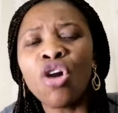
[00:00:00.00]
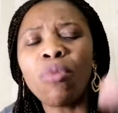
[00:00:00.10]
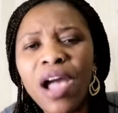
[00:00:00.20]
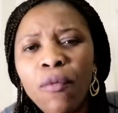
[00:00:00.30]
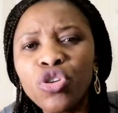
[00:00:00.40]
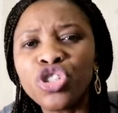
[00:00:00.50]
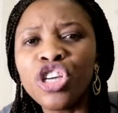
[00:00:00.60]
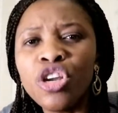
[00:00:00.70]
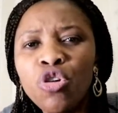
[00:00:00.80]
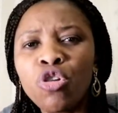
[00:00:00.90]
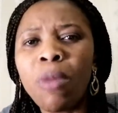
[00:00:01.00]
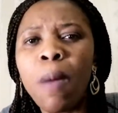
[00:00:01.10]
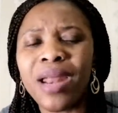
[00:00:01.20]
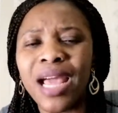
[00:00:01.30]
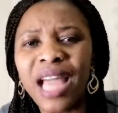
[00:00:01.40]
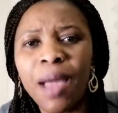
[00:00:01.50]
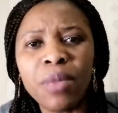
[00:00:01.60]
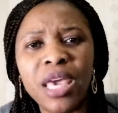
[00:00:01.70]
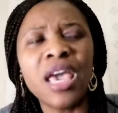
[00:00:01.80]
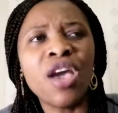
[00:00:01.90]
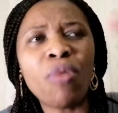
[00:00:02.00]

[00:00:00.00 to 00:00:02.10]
Why would she look more better than me?